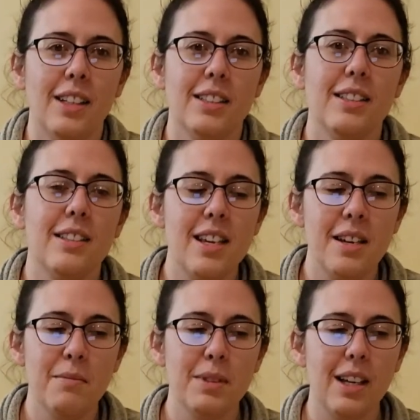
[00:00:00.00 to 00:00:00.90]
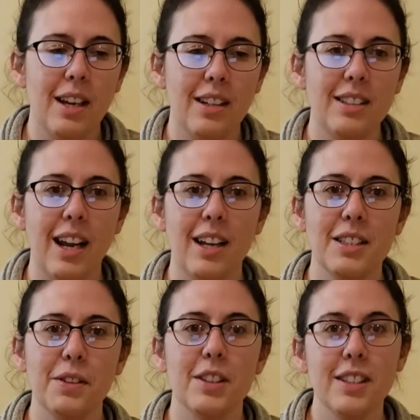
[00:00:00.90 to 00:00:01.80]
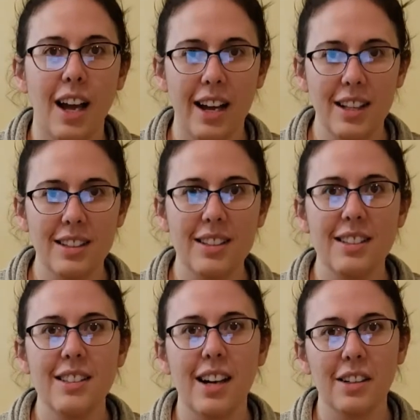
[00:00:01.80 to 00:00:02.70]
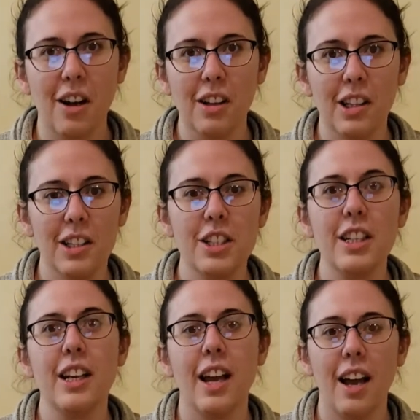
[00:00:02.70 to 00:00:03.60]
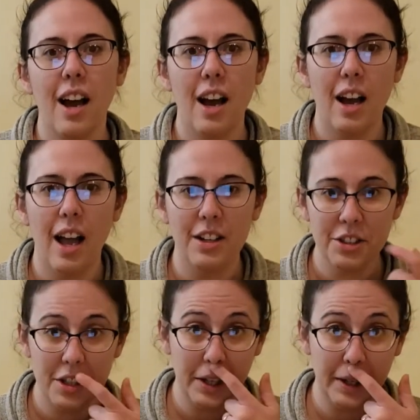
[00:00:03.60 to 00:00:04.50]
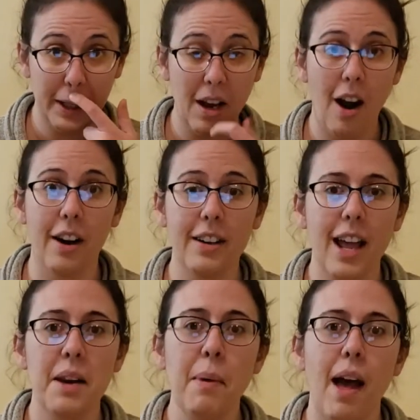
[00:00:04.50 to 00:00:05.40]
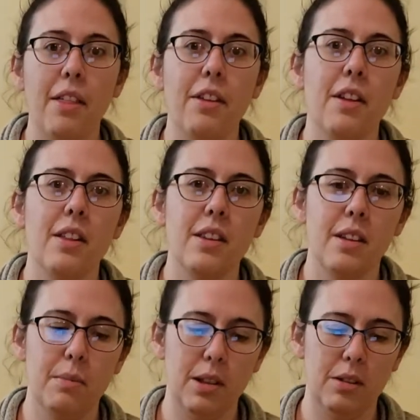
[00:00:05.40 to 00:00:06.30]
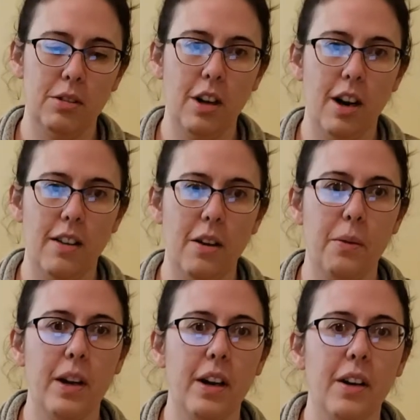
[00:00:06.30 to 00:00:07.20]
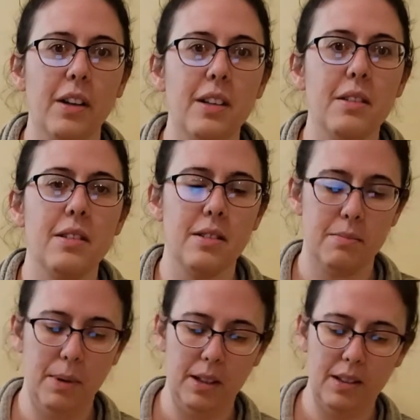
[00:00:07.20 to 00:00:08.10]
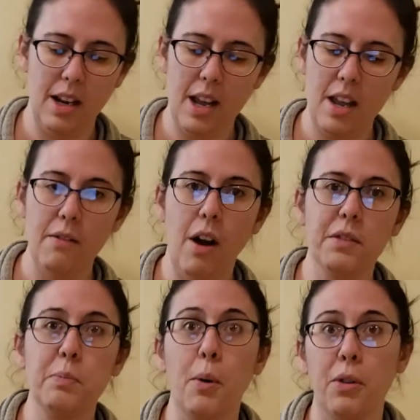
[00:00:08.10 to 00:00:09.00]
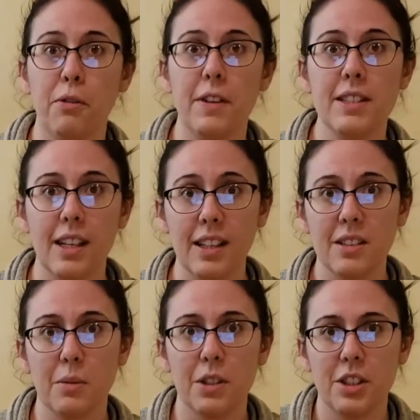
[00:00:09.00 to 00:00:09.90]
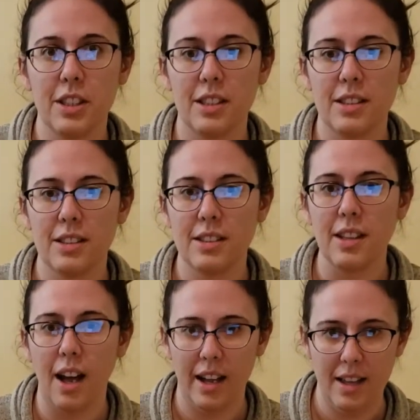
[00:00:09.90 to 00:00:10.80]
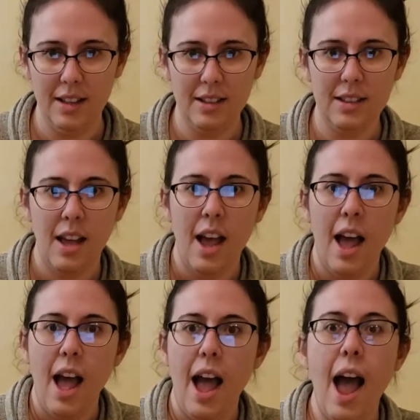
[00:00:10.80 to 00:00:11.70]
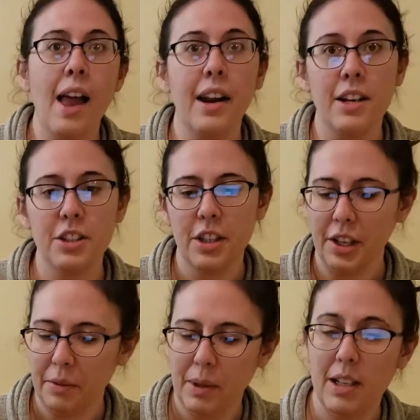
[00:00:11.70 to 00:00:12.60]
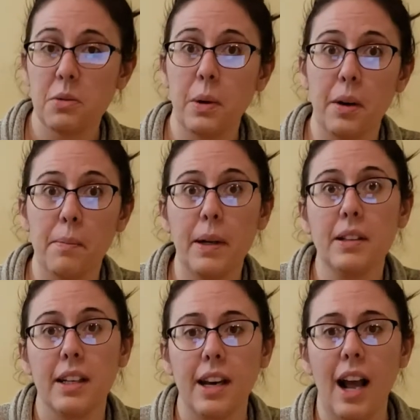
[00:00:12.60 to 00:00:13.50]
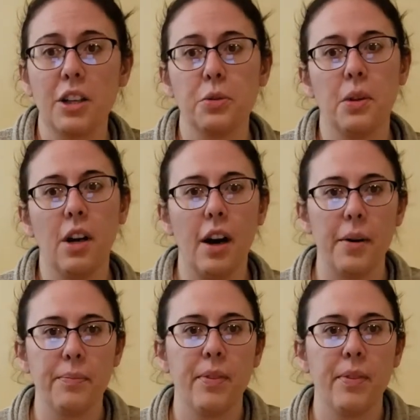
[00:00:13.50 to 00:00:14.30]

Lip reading: STEAM stands for Science, Technology, Engineering, Art, and Math. The balloon car that we are going to build today involves both physics, which is science, and engineering, because we are building an actual car.